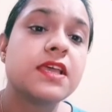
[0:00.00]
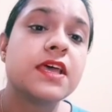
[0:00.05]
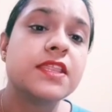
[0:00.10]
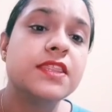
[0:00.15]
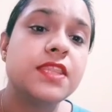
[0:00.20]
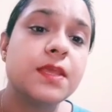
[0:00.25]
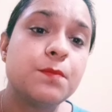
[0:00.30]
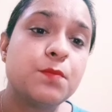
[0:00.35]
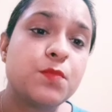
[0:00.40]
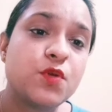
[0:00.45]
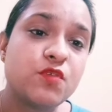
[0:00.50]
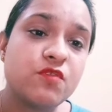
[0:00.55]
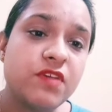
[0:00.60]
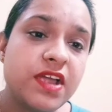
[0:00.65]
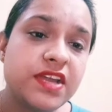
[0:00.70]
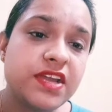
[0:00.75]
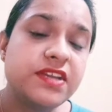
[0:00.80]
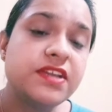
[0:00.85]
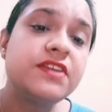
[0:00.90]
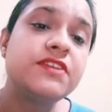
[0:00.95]
the
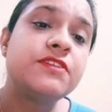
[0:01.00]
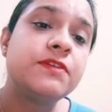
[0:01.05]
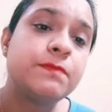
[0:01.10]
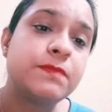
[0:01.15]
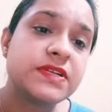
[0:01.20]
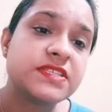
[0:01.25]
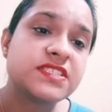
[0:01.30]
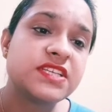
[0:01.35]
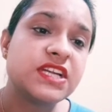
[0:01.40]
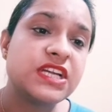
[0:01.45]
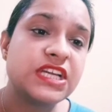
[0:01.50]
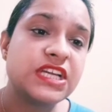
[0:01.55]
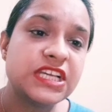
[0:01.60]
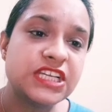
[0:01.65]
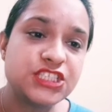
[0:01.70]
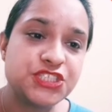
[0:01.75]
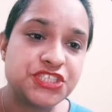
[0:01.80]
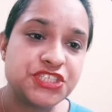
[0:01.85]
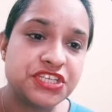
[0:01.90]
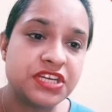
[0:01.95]
provided
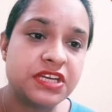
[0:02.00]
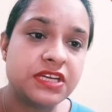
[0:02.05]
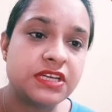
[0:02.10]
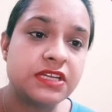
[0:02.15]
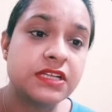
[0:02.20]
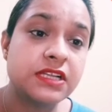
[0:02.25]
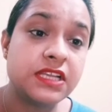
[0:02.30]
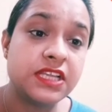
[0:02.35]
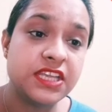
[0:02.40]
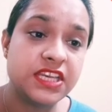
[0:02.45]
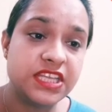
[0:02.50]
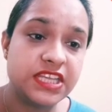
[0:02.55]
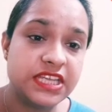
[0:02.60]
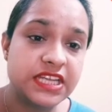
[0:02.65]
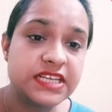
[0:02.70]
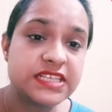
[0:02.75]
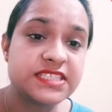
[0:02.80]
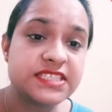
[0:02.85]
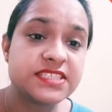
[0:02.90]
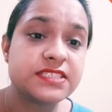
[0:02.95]
representation
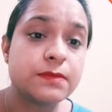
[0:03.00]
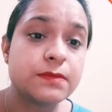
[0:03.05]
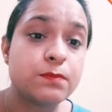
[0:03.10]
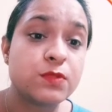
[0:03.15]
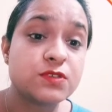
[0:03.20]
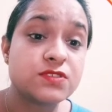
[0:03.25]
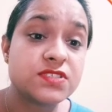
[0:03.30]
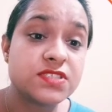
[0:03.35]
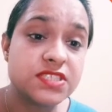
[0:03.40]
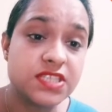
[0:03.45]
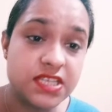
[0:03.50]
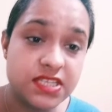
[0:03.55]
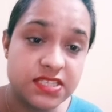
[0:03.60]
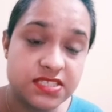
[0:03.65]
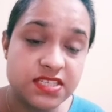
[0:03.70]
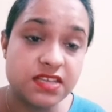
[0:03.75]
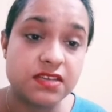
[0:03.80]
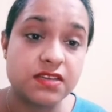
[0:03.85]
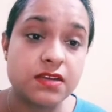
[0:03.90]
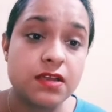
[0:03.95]
delineates the
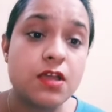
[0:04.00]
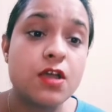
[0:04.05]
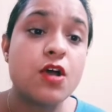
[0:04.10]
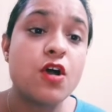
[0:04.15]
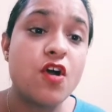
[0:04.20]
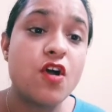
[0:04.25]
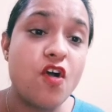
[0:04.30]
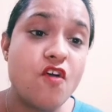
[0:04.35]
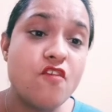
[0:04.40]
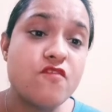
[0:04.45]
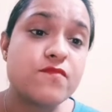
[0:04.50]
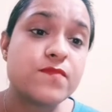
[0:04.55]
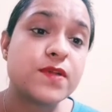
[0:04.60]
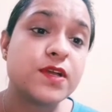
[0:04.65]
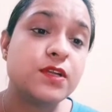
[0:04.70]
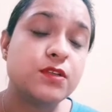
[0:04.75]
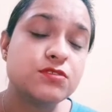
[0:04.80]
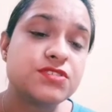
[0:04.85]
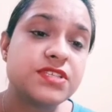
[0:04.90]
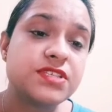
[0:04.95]
procedure of
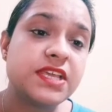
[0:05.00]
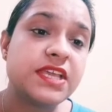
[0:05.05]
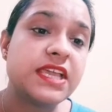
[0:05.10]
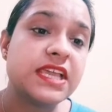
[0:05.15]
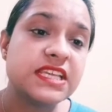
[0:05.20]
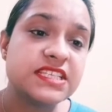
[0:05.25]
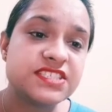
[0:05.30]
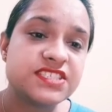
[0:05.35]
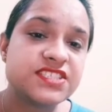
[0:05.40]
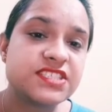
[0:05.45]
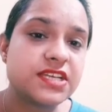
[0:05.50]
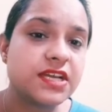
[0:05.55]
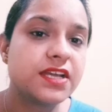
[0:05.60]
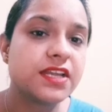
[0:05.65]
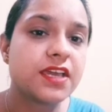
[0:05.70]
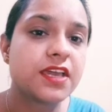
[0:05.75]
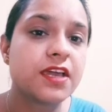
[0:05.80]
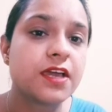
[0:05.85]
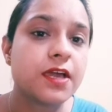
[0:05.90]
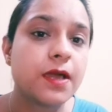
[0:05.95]
producing
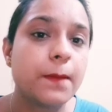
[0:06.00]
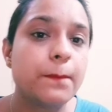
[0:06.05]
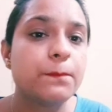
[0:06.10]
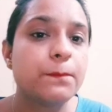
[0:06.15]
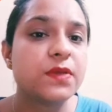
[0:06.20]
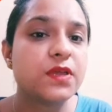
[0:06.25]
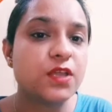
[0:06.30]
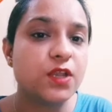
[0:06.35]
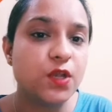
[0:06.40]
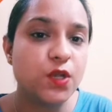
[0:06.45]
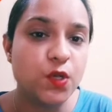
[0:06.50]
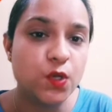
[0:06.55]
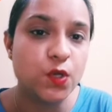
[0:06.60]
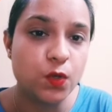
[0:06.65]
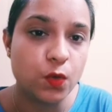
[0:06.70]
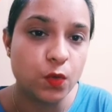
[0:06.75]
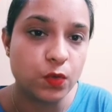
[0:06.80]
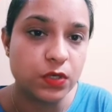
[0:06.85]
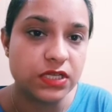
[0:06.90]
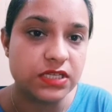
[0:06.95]
instant cup
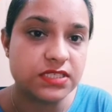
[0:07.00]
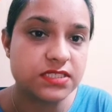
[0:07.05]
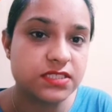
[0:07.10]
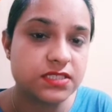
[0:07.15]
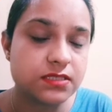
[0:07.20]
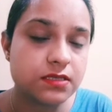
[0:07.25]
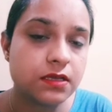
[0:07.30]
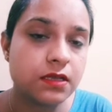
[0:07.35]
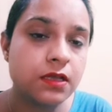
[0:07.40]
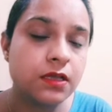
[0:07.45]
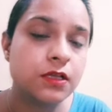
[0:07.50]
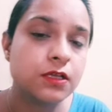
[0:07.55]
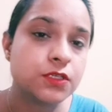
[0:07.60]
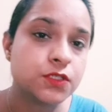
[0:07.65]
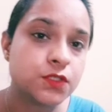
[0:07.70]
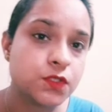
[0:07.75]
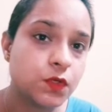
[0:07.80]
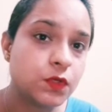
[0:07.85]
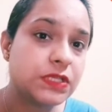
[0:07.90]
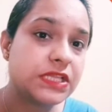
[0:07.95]
noodles.
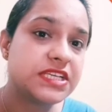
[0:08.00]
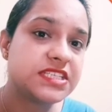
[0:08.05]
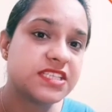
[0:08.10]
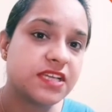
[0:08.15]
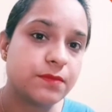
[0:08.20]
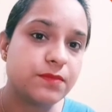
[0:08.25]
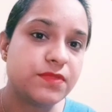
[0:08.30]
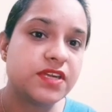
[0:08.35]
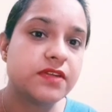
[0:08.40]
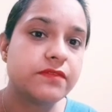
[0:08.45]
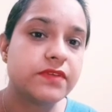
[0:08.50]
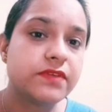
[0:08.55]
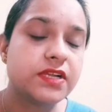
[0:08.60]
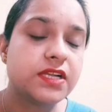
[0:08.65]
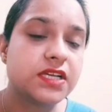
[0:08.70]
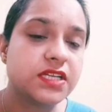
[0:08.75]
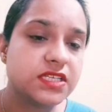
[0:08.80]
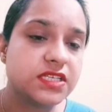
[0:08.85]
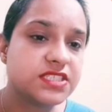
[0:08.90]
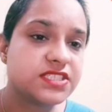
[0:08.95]
So the examiner will
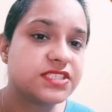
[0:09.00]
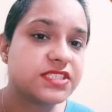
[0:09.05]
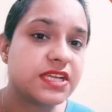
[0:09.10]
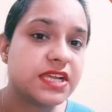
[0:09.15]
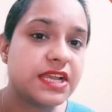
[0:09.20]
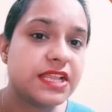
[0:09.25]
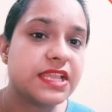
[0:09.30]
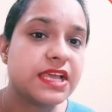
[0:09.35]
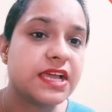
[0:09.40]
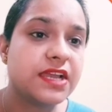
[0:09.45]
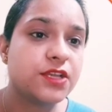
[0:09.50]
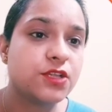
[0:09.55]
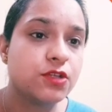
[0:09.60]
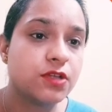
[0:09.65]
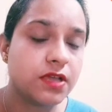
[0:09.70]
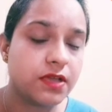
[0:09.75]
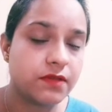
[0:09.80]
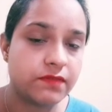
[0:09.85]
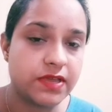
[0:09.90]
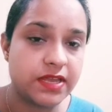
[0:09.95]
understand that you
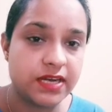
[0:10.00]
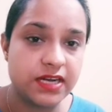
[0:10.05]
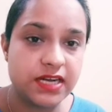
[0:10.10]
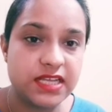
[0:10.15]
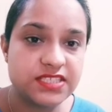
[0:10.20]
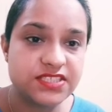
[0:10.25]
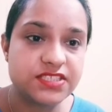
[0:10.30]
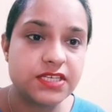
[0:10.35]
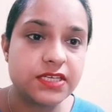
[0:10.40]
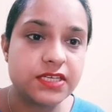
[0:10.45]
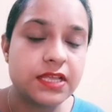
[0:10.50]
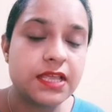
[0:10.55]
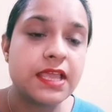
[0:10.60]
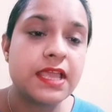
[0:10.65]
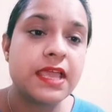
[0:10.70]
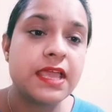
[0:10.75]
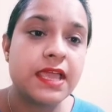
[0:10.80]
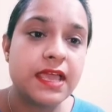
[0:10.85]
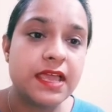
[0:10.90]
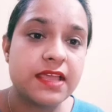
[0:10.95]
have analyzed it,
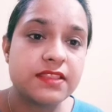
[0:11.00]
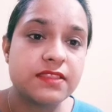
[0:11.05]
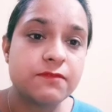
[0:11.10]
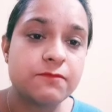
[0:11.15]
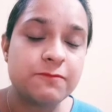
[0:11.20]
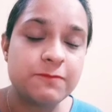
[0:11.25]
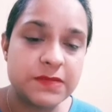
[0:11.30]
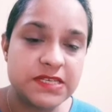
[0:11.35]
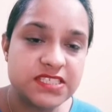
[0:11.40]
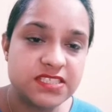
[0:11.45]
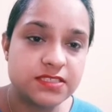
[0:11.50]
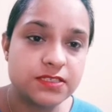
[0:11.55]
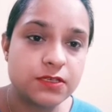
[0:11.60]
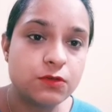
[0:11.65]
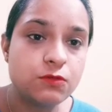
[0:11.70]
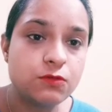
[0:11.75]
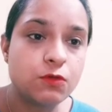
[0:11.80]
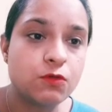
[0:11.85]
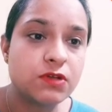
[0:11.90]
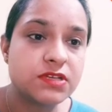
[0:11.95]
and the
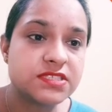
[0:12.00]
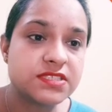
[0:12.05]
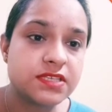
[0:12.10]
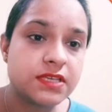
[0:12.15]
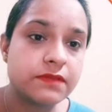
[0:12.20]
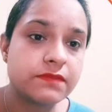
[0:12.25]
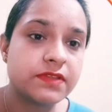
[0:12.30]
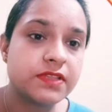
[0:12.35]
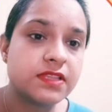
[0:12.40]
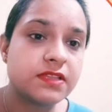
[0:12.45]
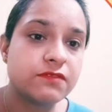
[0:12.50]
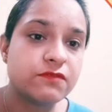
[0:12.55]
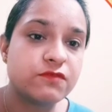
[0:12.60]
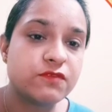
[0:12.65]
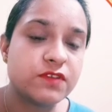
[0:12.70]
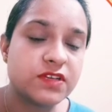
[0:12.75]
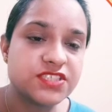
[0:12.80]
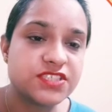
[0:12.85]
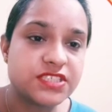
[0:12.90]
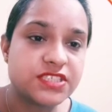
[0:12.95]
person who has given the
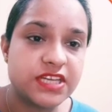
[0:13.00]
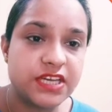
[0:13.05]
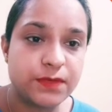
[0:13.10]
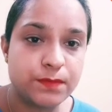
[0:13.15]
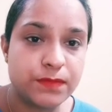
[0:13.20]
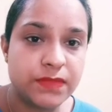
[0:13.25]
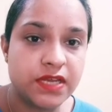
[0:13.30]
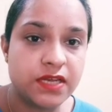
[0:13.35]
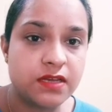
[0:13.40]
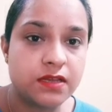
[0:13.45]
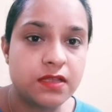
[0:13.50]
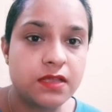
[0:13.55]
first statement